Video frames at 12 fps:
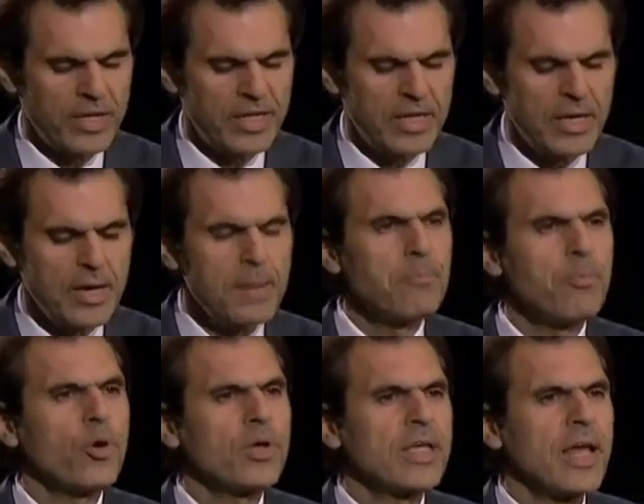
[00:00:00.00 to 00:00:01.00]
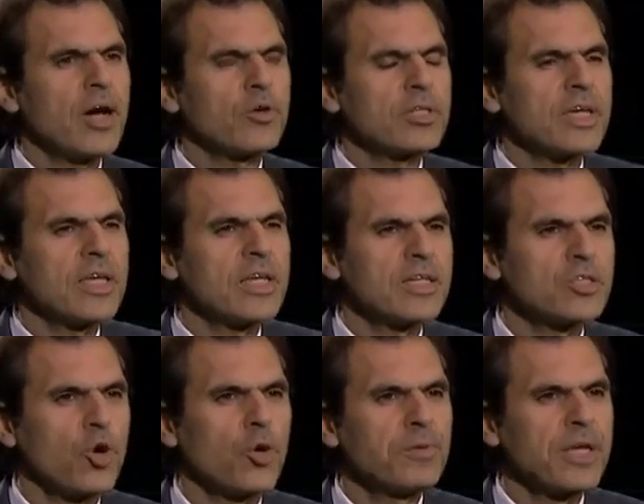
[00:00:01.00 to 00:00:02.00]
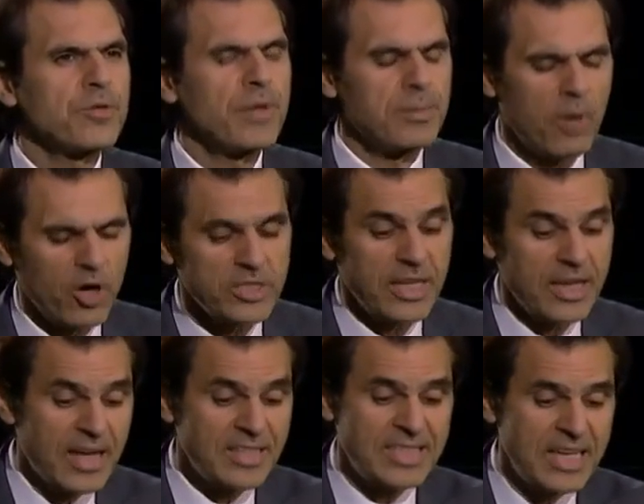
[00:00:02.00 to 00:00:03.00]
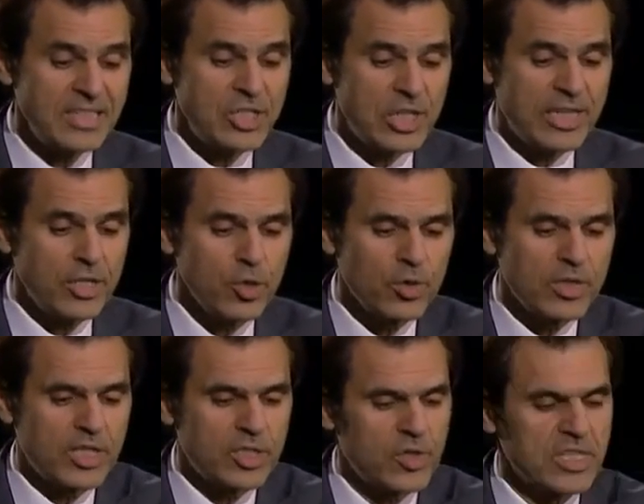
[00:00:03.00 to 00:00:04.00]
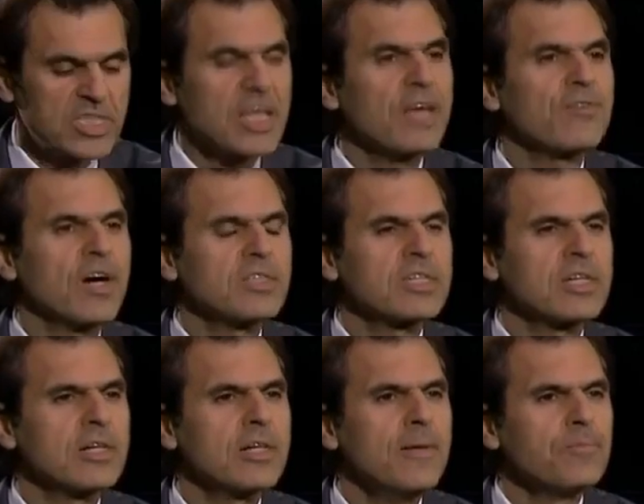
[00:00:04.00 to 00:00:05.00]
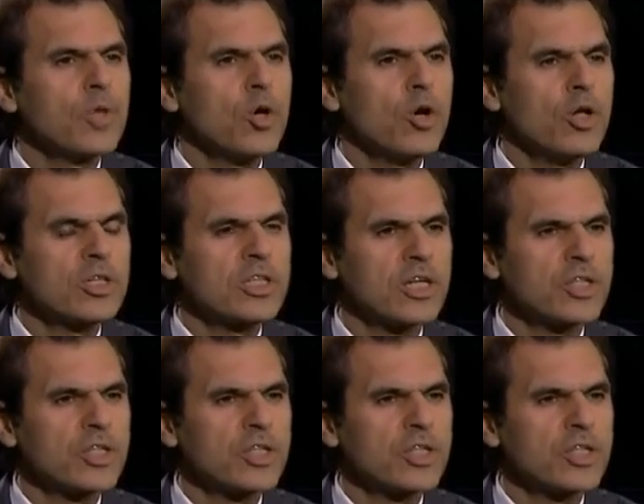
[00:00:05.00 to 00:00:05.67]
already pointed out in his opening remarks that essentially no country is safe until all